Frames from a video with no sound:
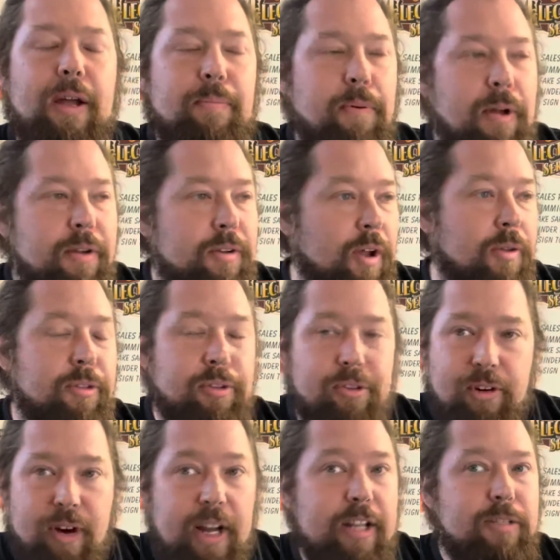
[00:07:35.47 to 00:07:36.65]
but no, the
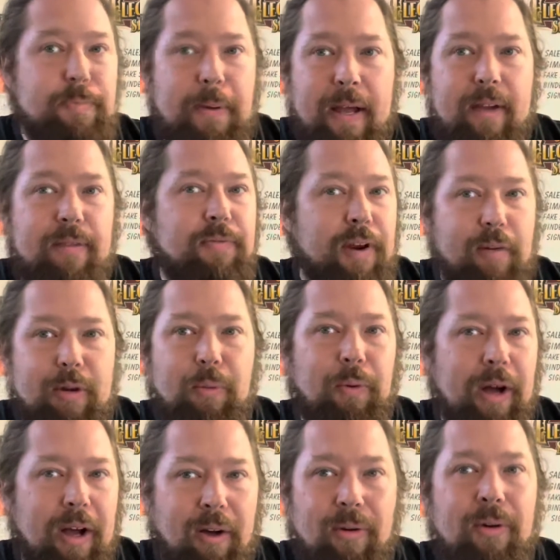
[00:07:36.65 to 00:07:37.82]
trades pay very
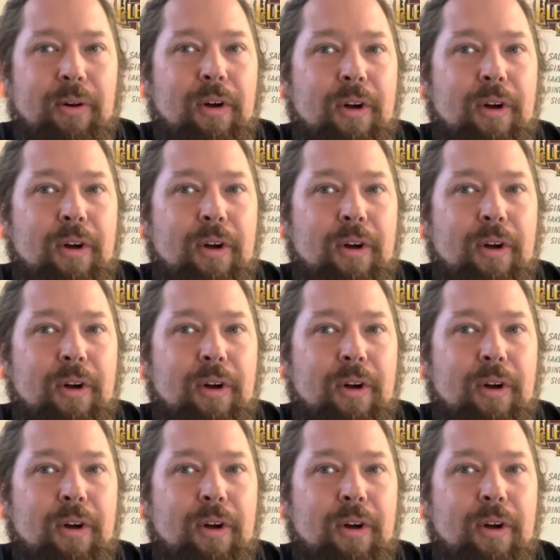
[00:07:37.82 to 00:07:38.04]
well